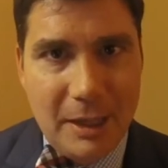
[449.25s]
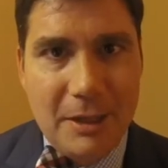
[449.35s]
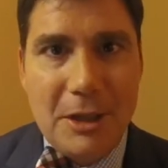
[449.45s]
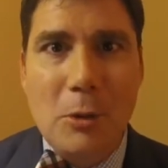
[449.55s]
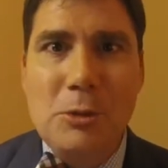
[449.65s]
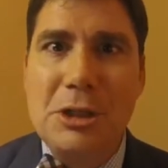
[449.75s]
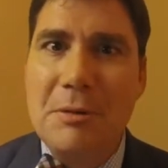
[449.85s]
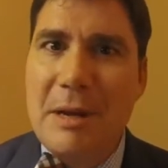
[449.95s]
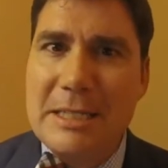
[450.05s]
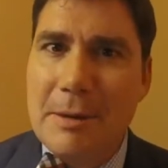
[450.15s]
The ocean
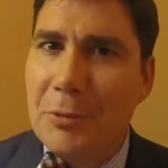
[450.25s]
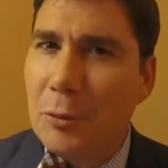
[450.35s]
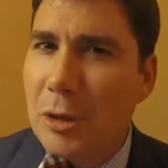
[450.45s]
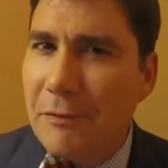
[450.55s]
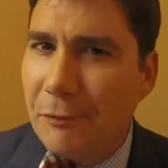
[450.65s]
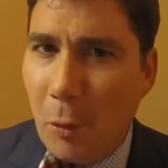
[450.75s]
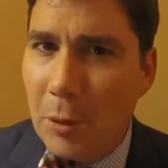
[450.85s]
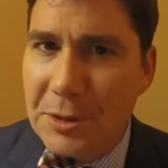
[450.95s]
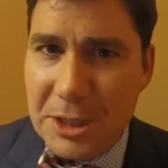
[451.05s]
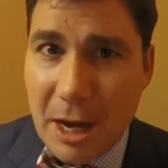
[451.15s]
makes up
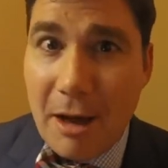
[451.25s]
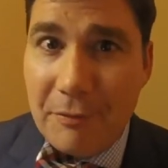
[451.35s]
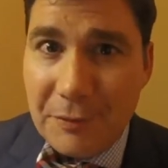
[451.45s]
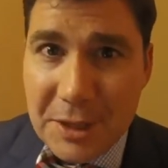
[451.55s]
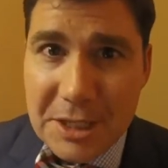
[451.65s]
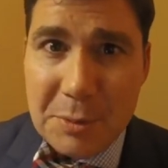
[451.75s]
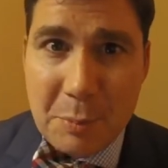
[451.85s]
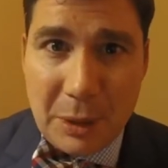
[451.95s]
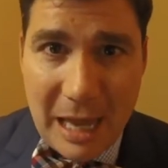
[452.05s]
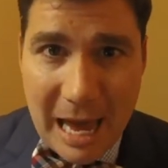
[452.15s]
3/4 of this
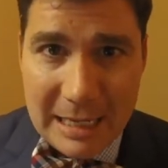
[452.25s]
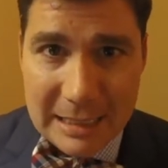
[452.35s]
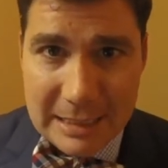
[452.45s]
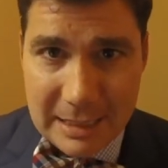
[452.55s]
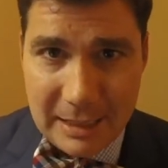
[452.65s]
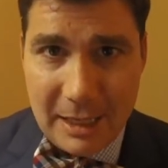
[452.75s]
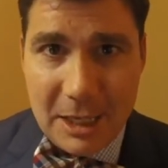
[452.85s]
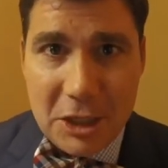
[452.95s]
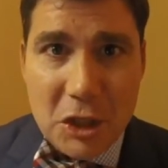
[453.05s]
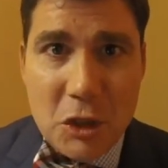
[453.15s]
planet.
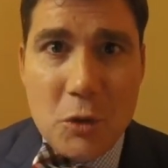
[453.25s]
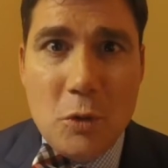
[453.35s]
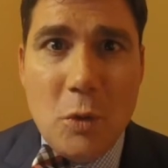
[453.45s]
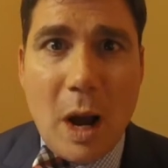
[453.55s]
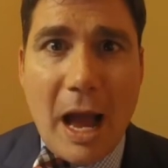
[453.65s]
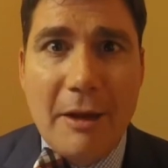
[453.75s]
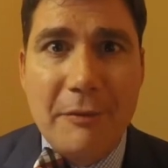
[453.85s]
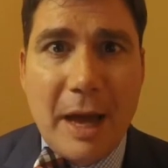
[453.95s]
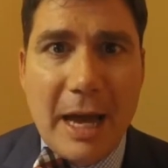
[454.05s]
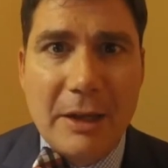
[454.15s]
You
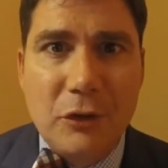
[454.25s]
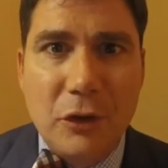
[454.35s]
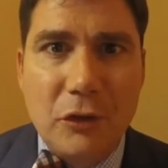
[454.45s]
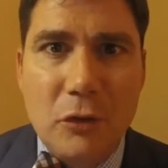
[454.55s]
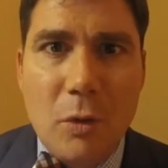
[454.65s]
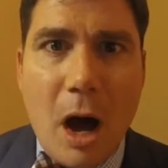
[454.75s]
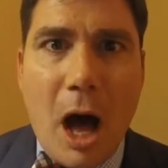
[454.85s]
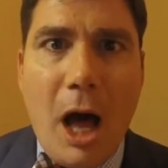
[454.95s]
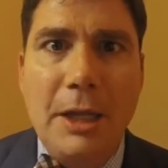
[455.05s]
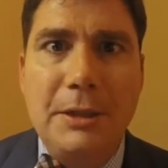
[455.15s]
have access to
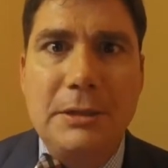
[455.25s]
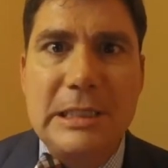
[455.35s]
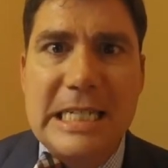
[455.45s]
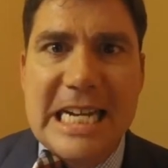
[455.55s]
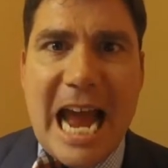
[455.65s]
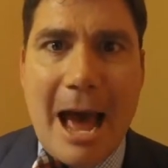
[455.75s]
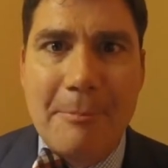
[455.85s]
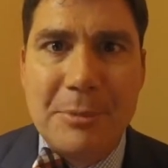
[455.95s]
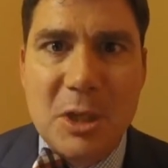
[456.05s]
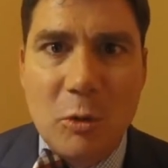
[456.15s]

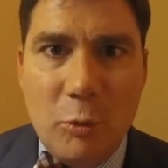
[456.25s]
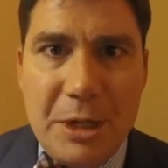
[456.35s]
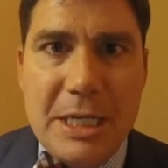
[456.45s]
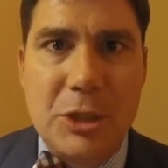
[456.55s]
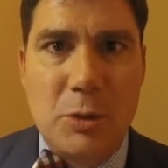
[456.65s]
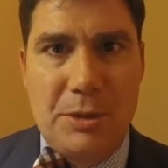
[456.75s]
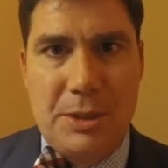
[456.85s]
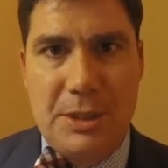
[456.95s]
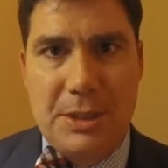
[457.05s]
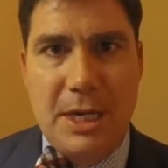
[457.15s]
untapped
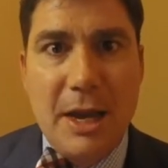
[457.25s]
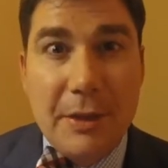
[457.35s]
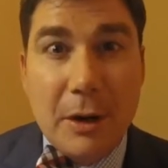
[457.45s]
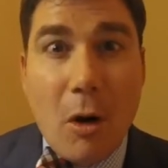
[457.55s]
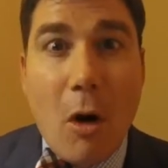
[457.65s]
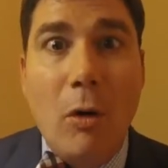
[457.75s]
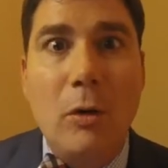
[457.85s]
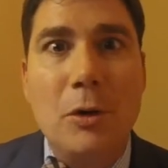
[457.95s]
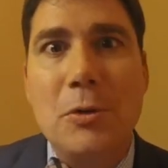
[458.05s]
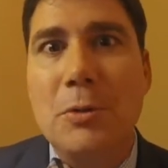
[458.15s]
resources that are
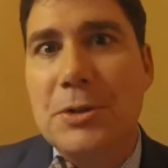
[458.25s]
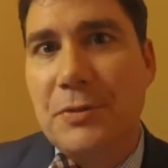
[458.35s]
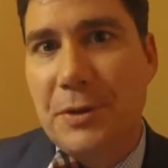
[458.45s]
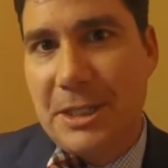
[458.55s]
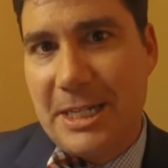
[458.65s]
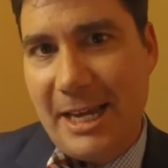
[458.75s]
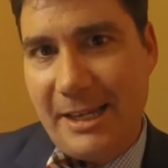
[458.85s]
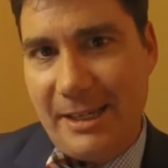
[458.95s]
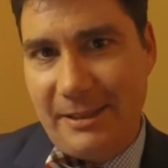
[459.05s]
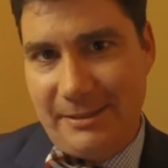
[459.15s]
all yours for the
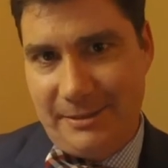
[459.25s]
taking.